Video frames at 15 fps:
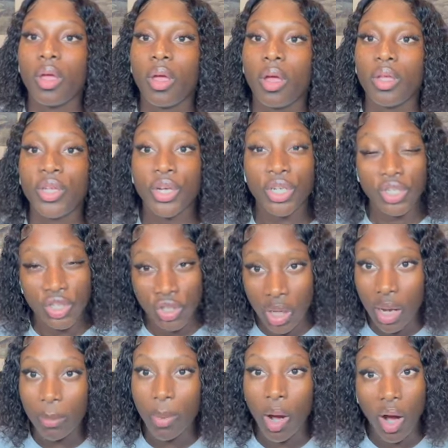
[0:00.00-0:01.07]
your
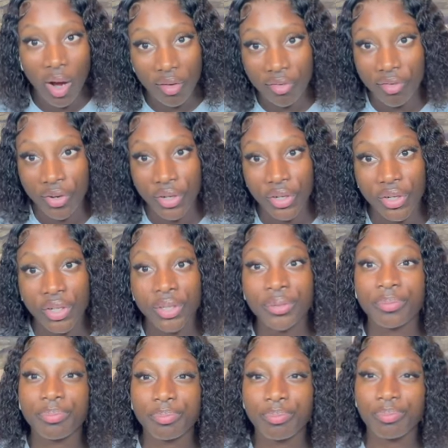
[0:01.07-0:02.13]
job offer.
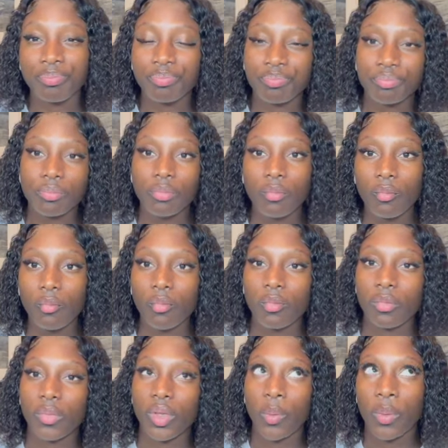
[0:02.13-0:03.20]

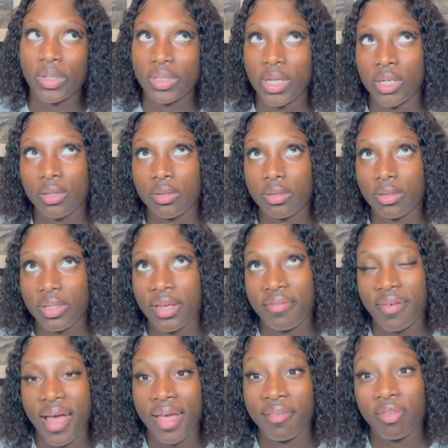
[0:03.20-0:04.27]
What else?
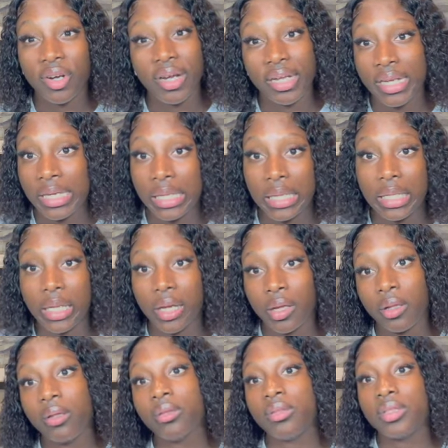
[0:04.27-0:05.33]
If I forget anything
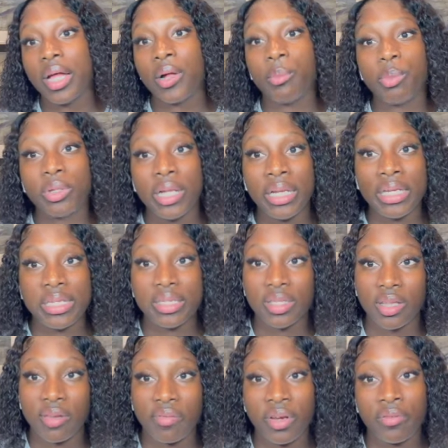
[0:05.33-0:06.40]
else, I'll put a
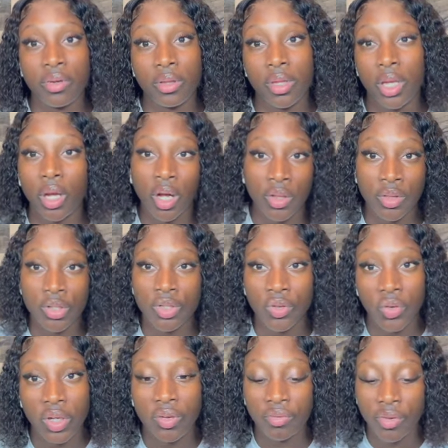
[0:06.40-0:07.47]
list of everything on the
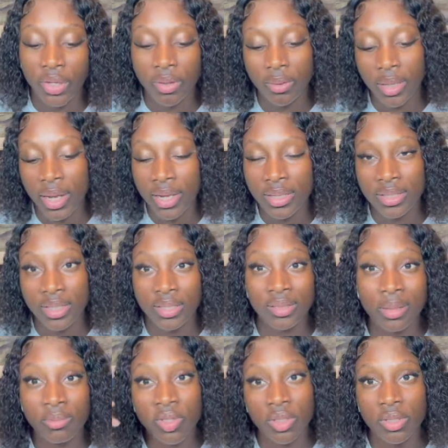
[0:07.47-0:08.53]
screen for you guys, because
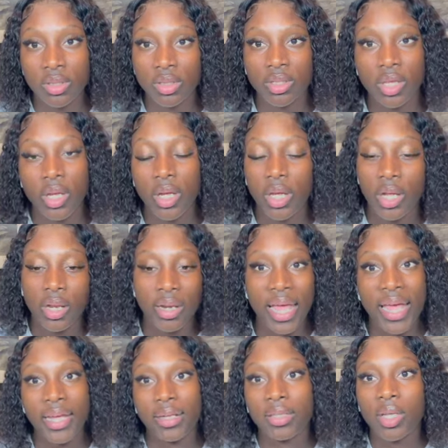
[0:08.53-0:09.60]
I'm just
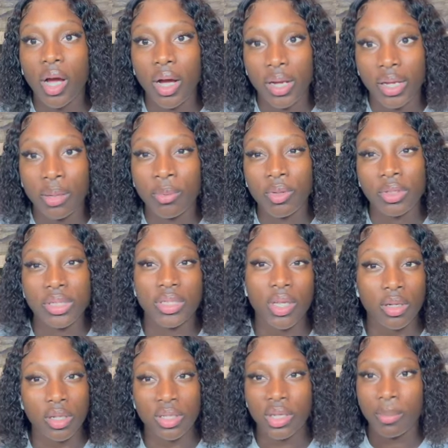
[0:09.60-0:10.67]
like talking about this
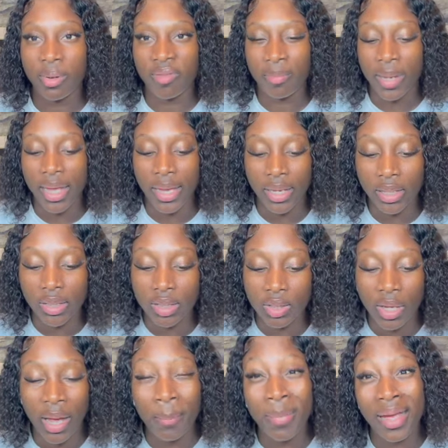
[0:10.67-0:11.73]
on the top of my head, so
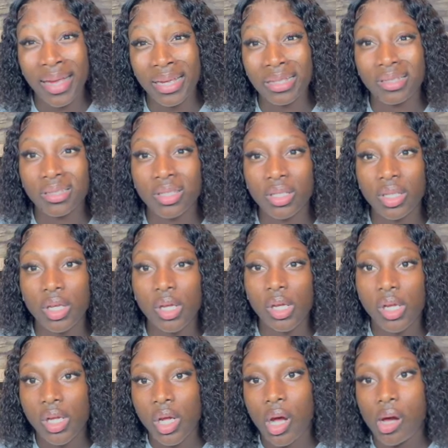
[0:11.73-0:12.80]
I might
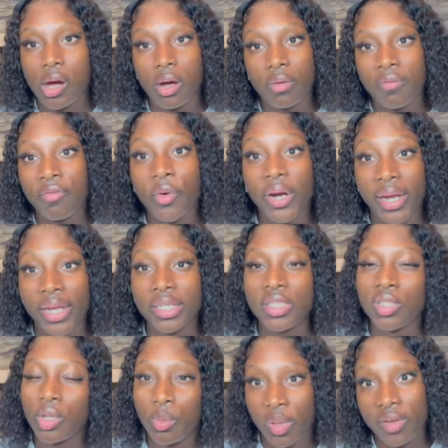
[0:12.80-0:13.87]
forget
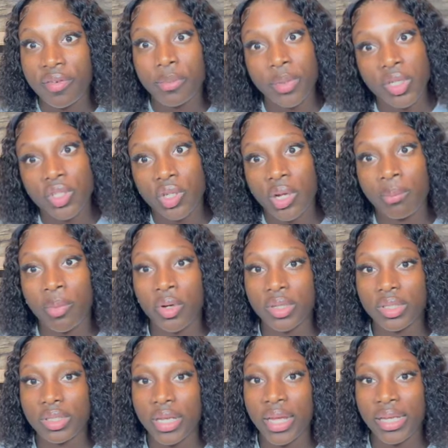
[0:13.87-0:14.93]
some information,
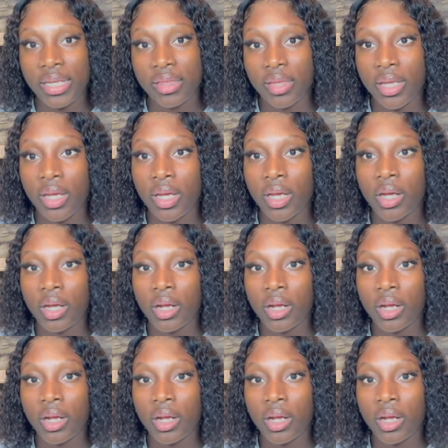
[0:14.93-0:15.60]
but anything